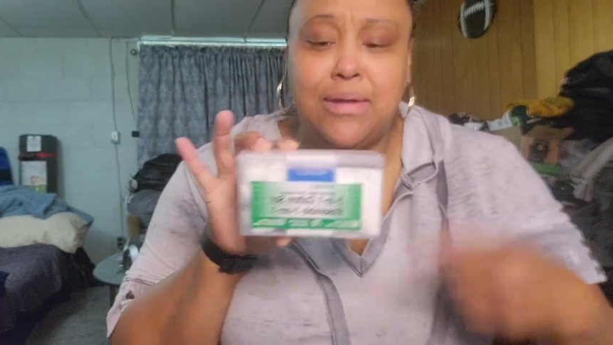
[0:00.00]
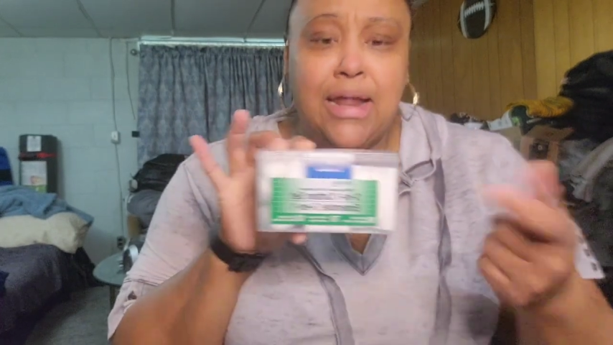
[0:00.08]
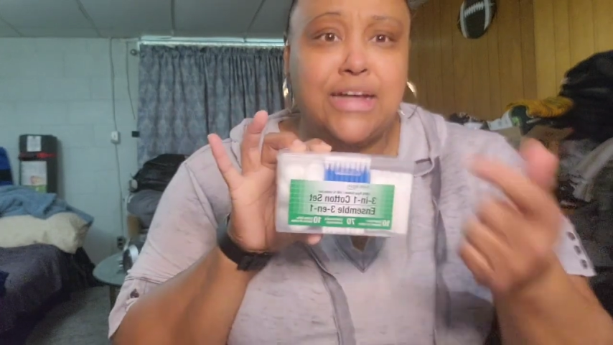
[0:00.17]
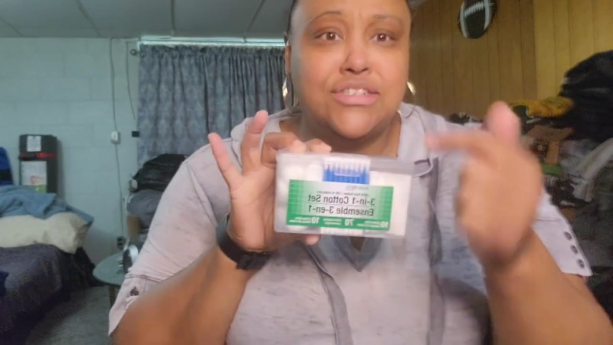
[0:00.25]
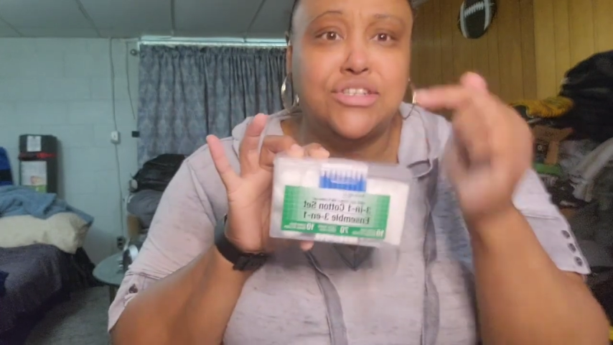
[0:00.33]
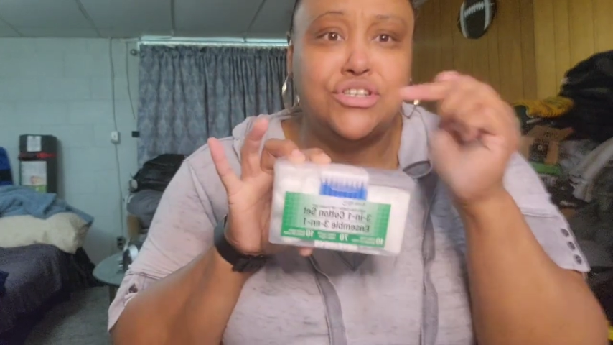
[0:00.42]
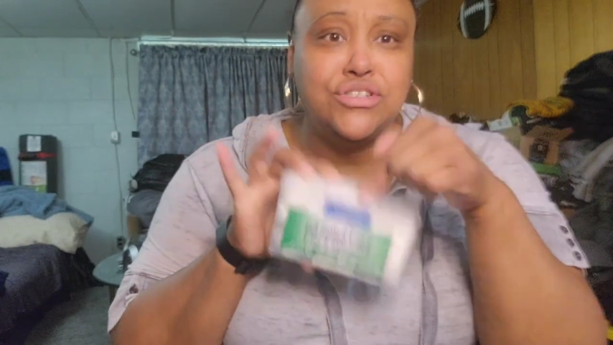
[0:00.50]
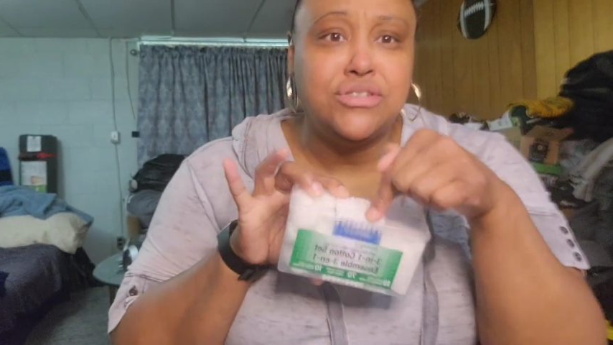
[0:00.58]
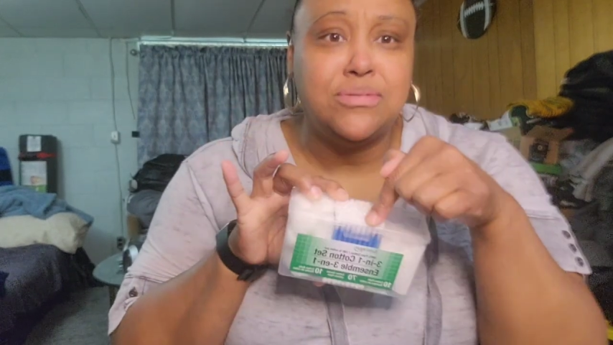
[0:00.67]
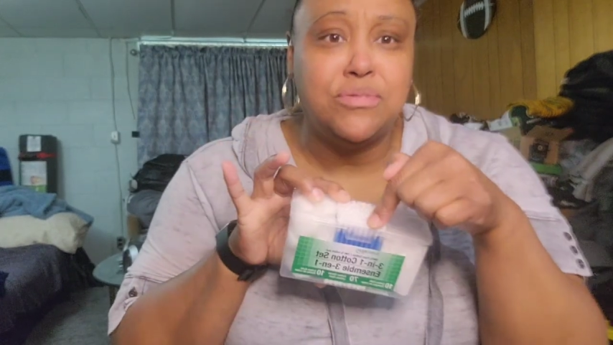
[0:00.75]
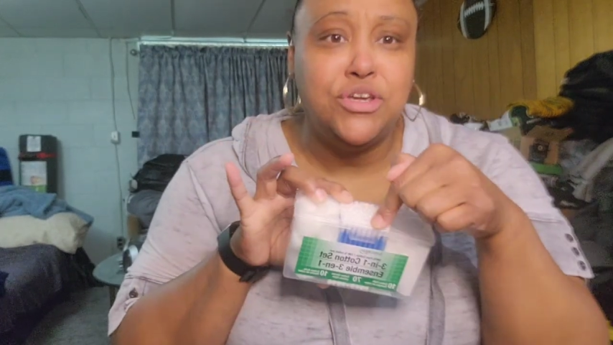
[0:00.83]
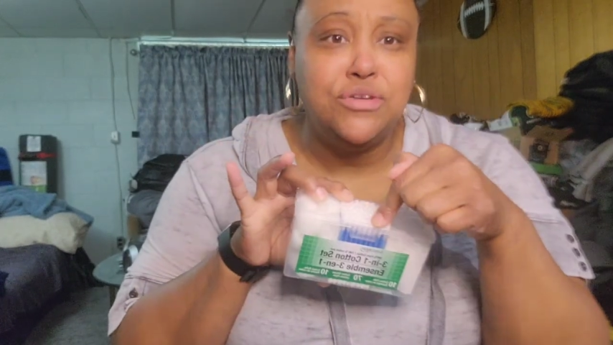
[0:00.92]
It has
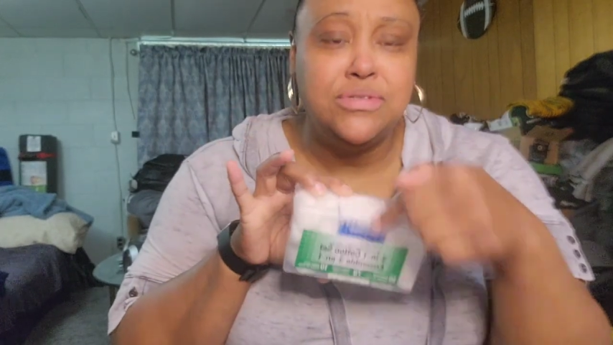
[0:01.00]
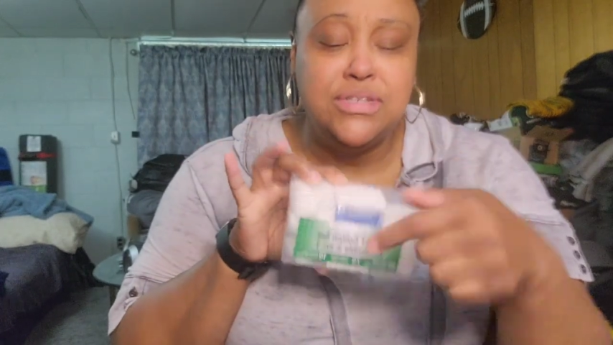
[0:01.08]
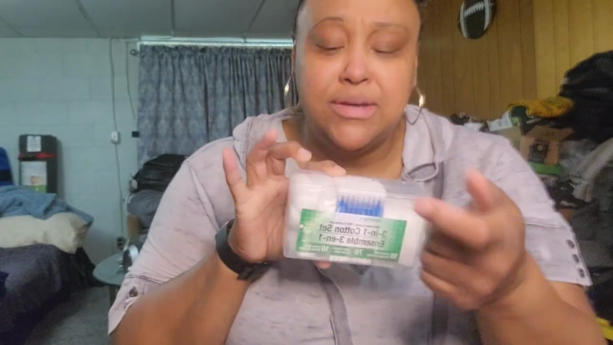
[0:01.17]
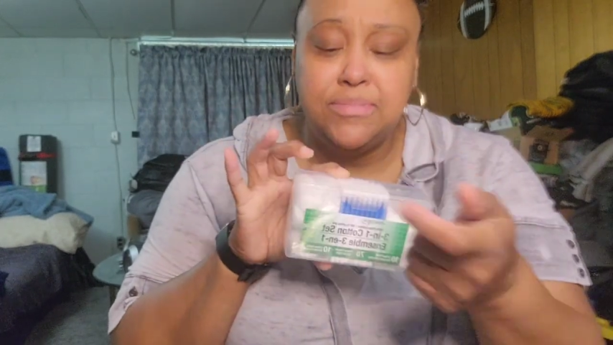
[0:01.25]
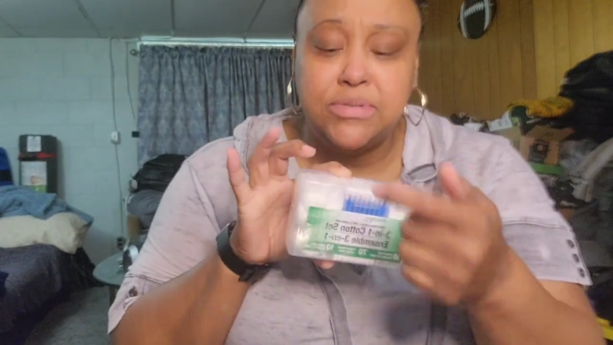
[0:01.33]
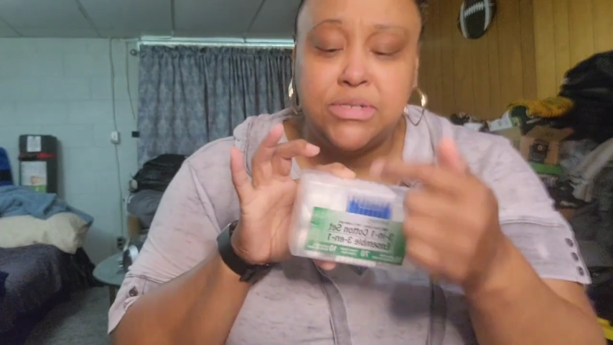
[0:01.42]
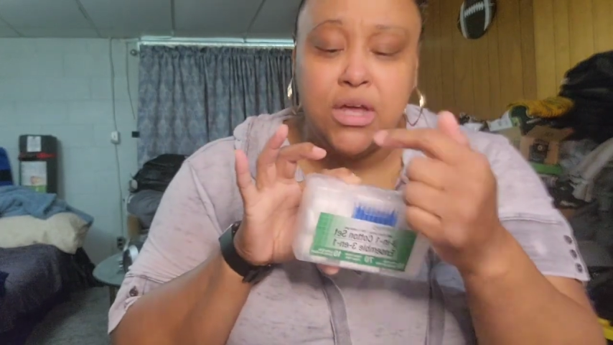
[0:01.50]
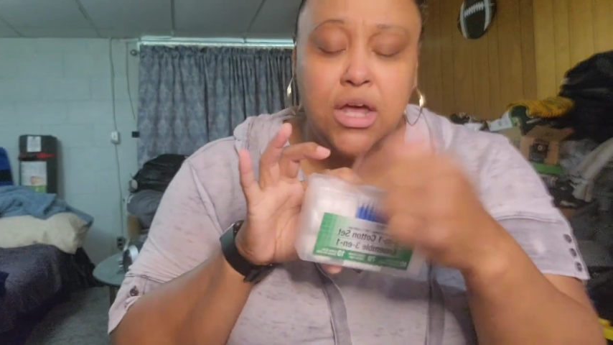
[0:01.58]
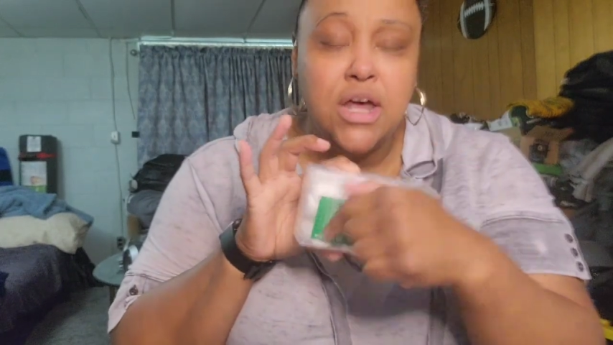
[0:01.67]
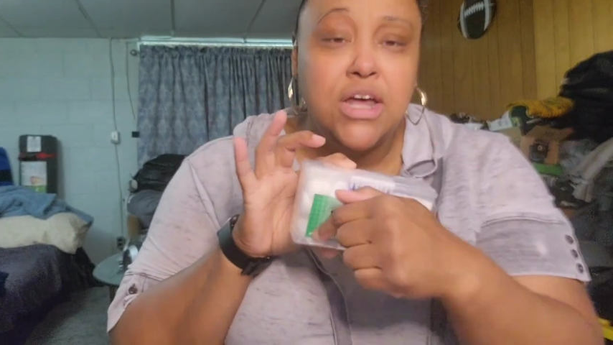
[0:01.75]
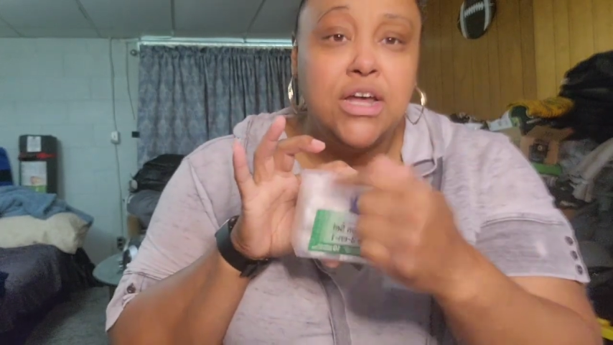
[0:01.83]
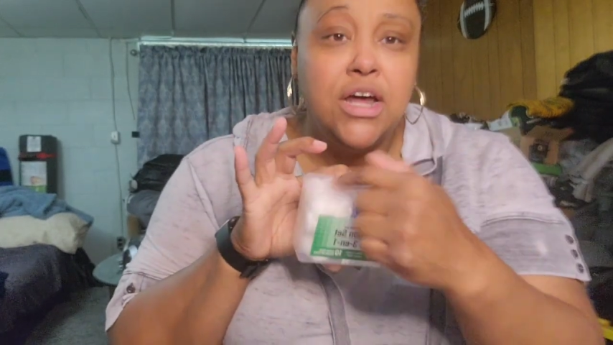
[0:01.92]
some Q-tips,
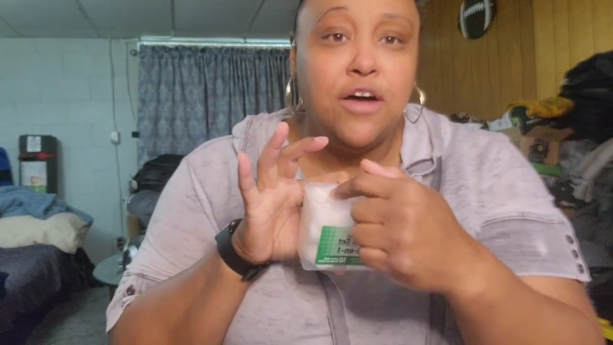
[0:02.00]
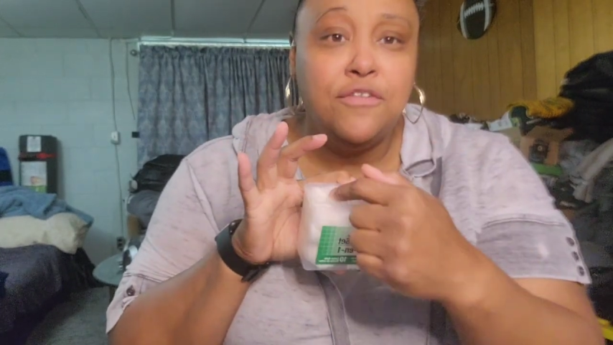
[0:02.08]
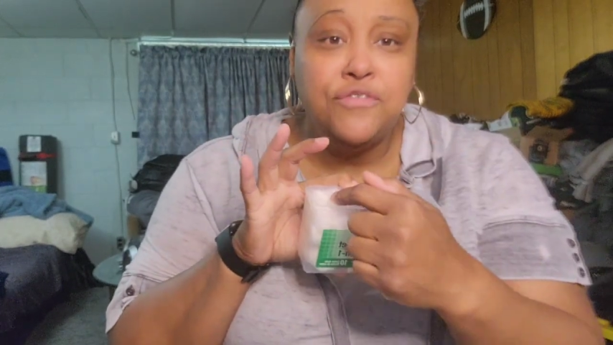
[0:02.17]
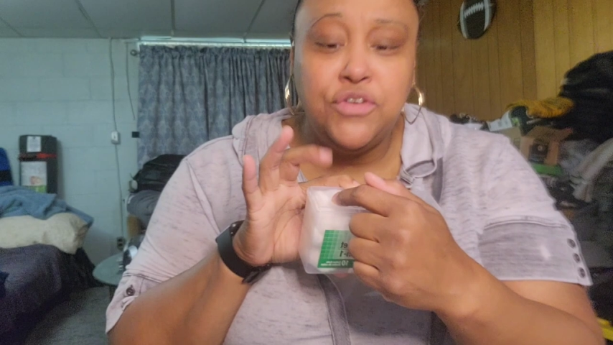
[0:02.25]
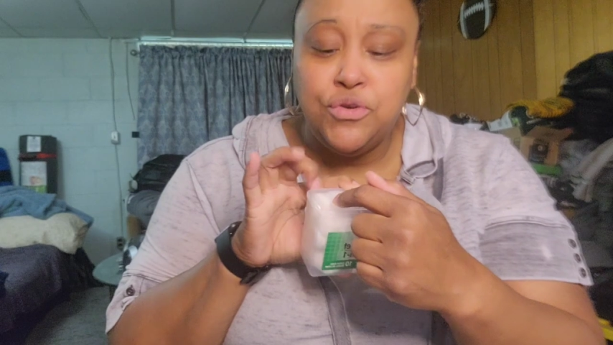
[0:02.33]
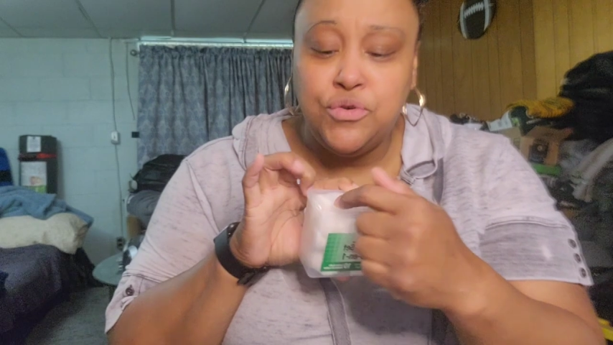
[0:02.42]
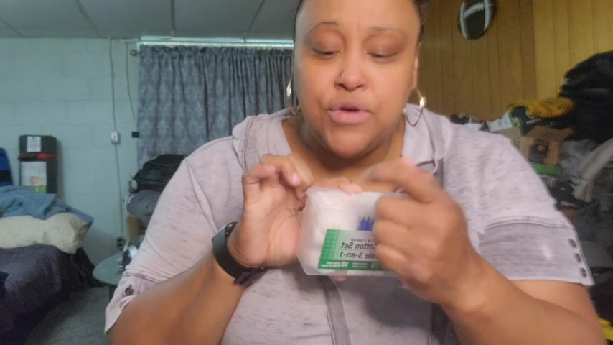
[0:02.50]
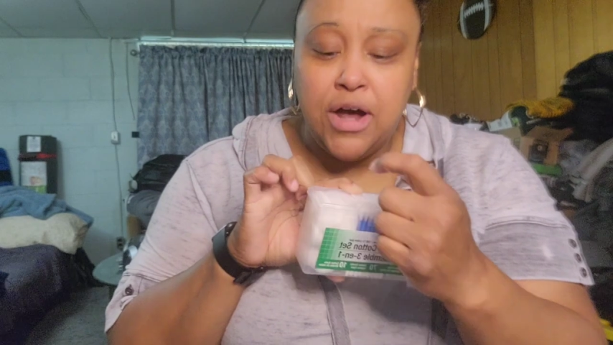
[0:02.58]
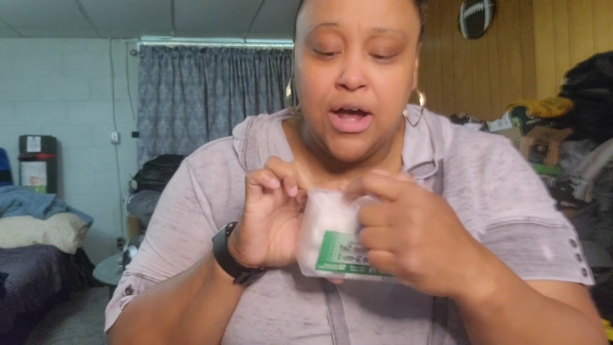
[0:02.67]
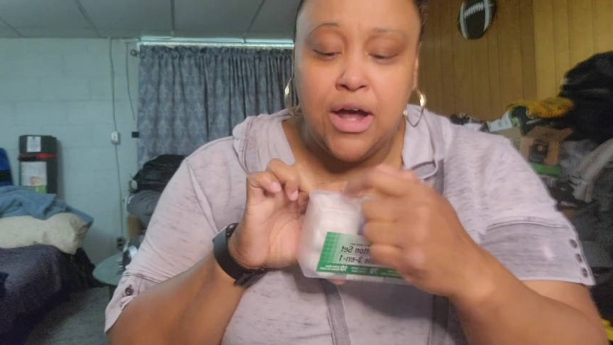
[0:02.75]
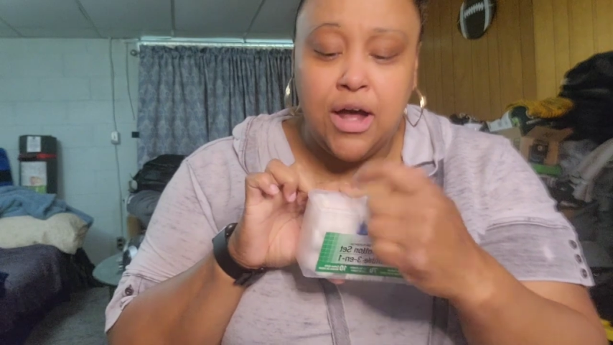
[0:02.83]
a few